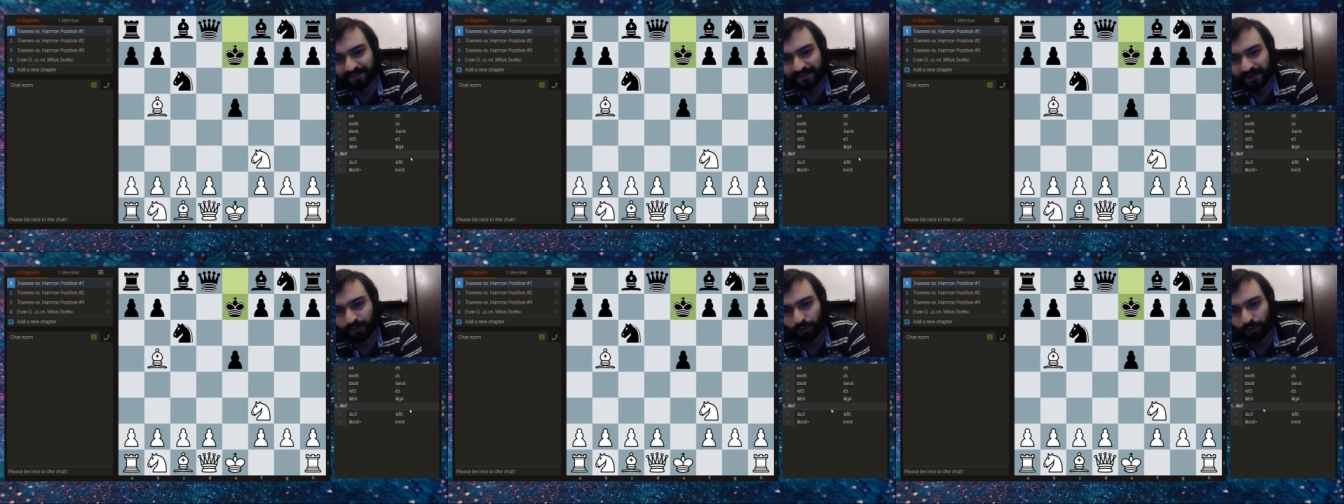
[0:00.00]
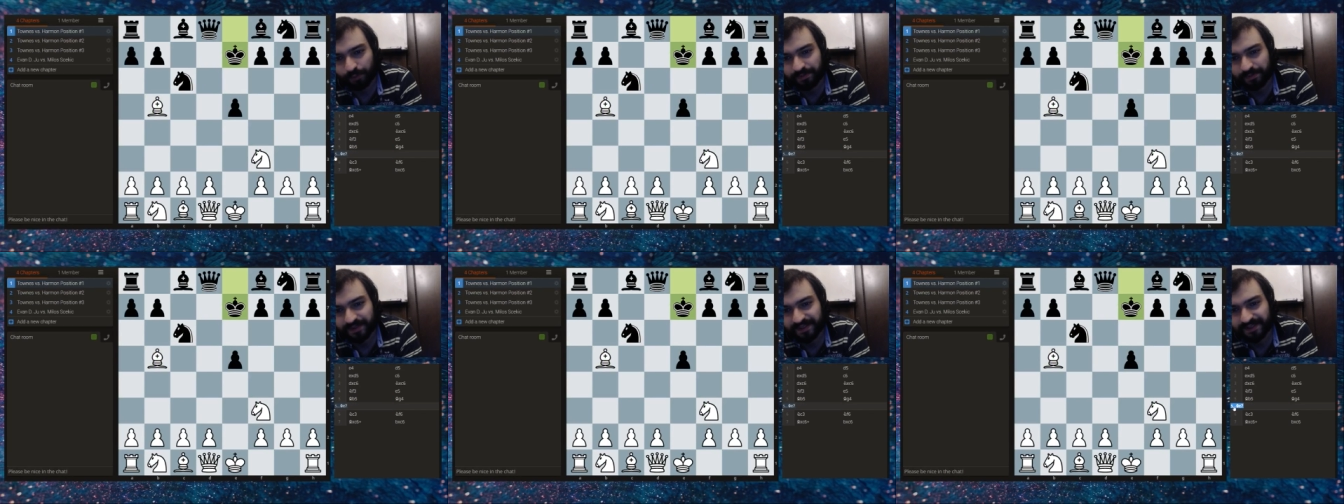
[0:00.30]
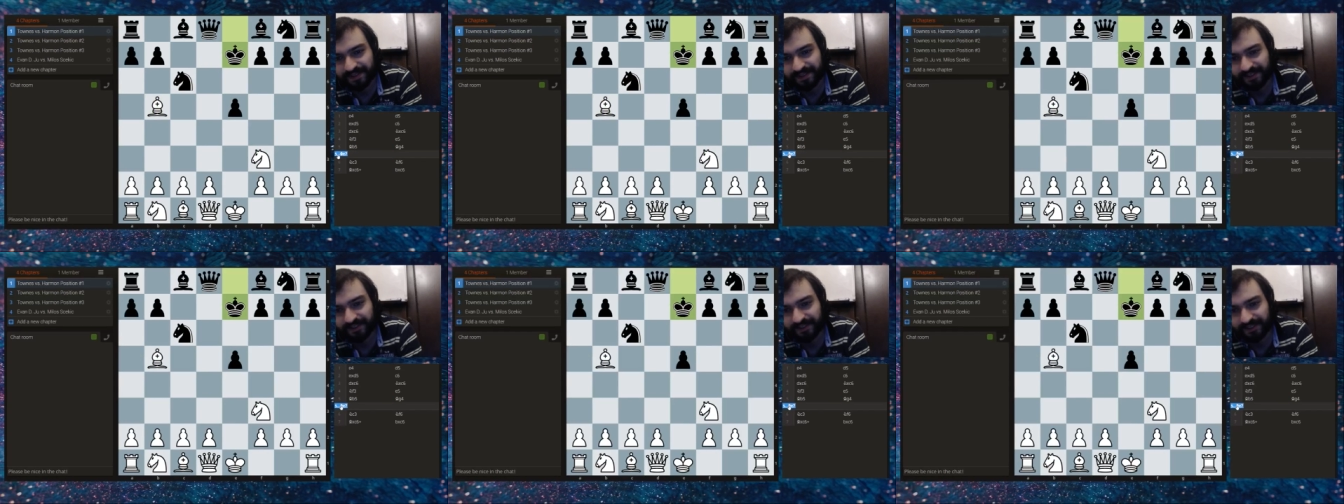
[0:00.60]

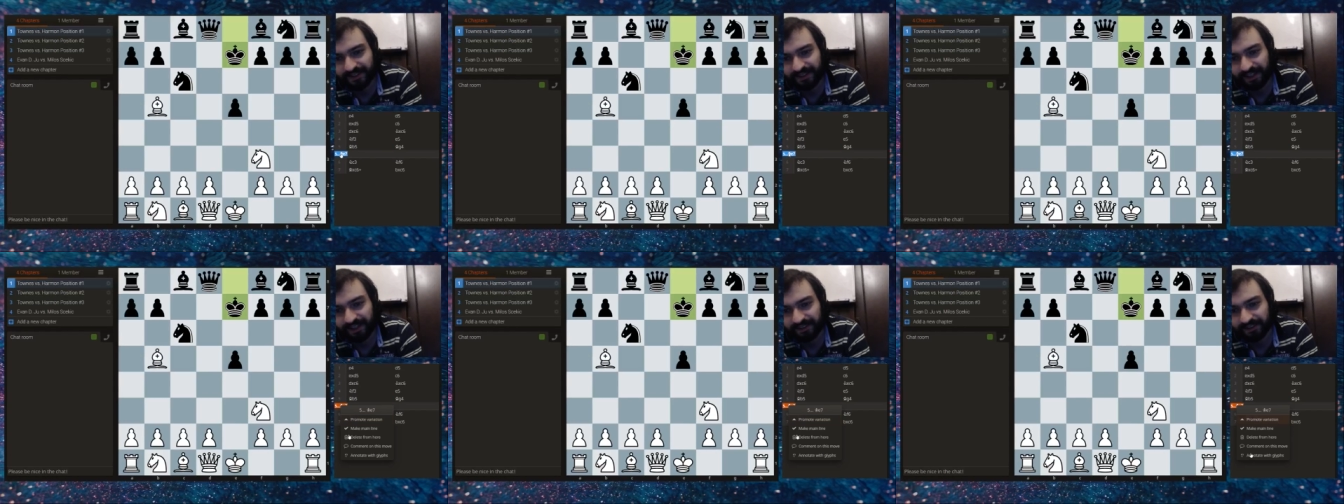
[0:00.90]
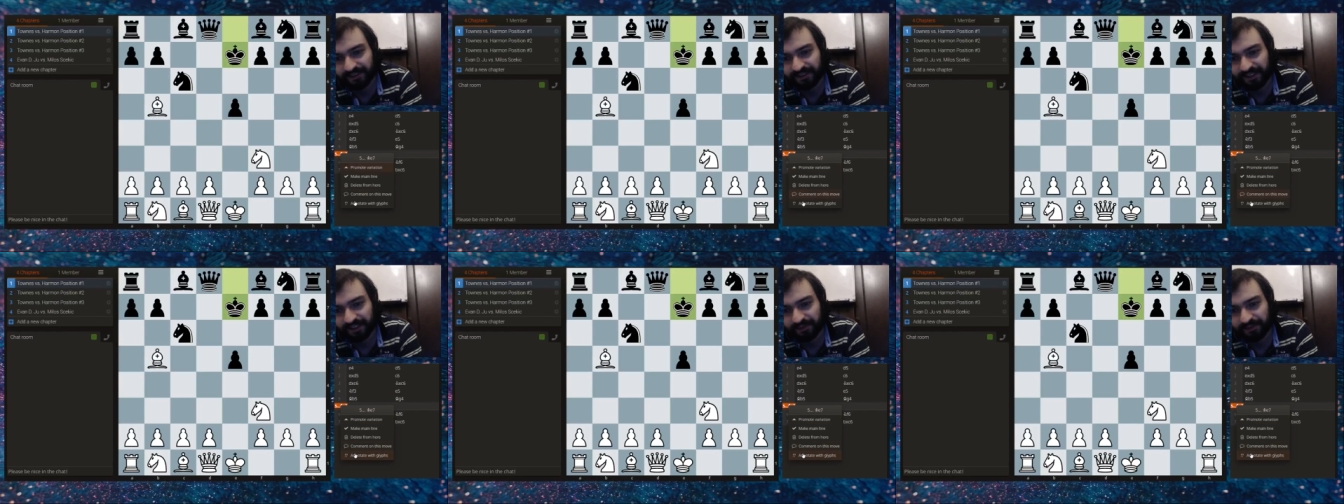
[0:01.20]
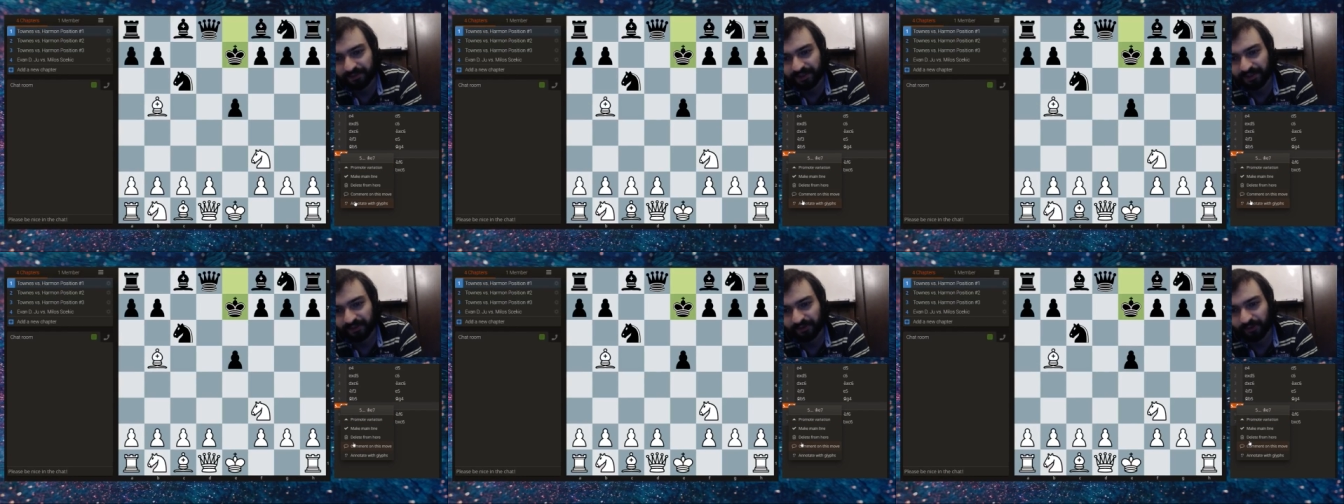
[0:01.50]
Whoops, I did
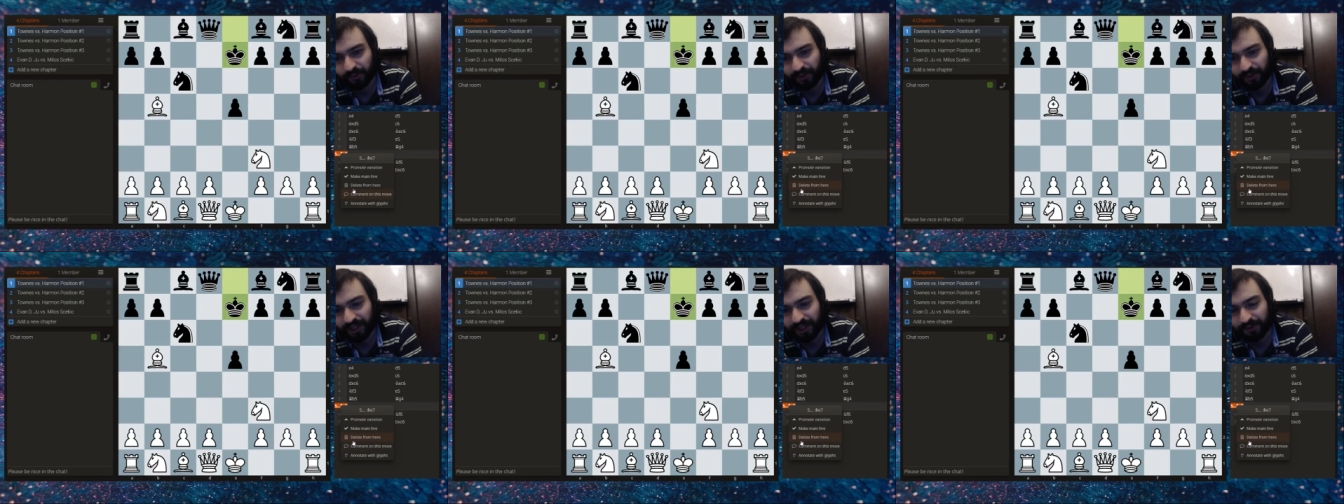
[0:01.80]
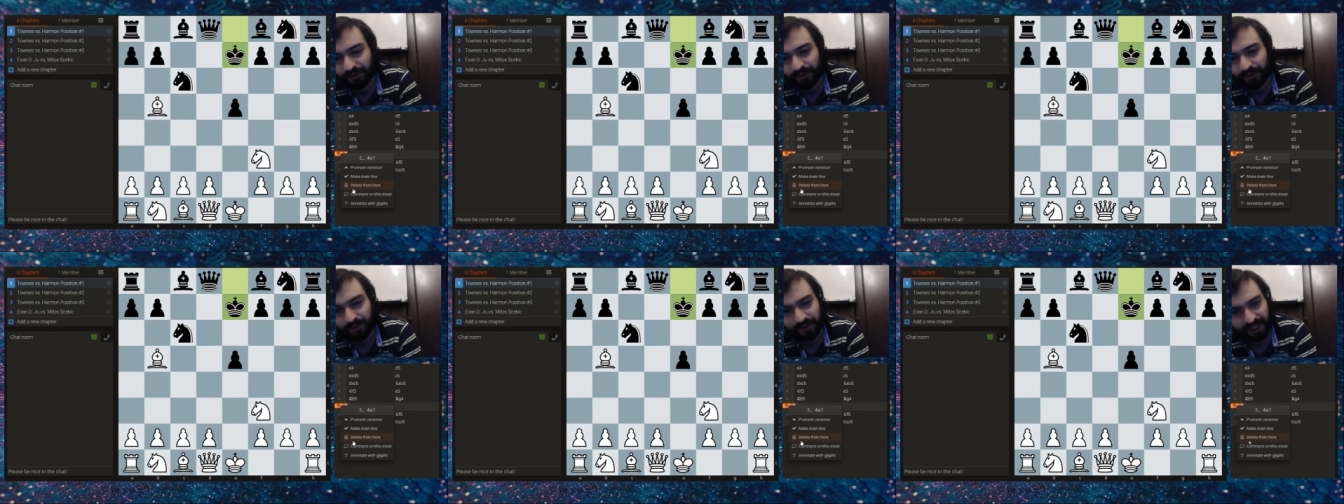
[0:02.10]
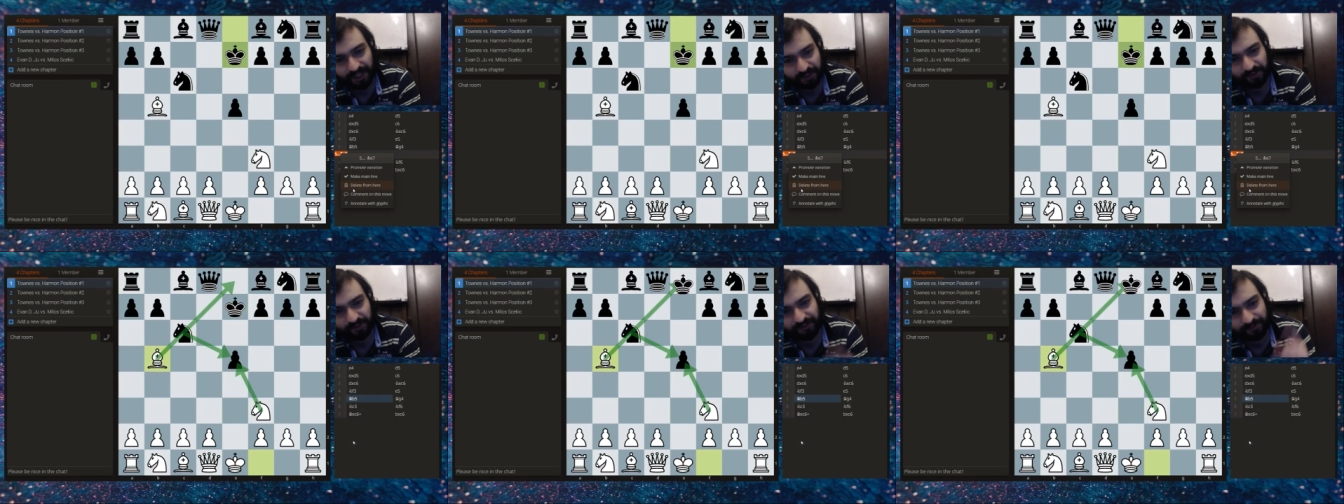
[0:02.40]
not mean to do that, though
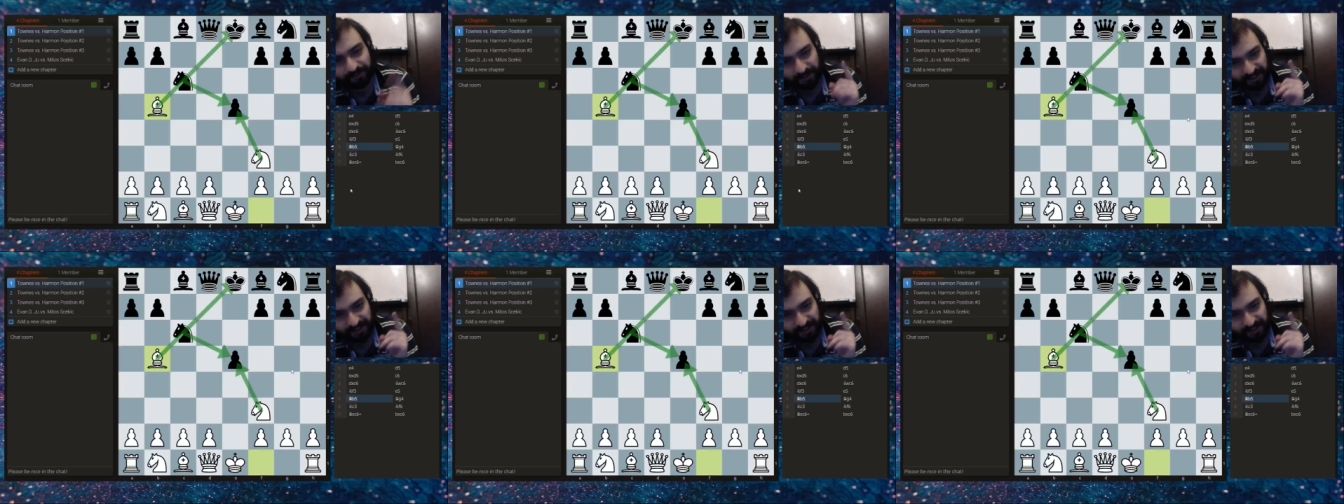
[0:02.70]
that would have been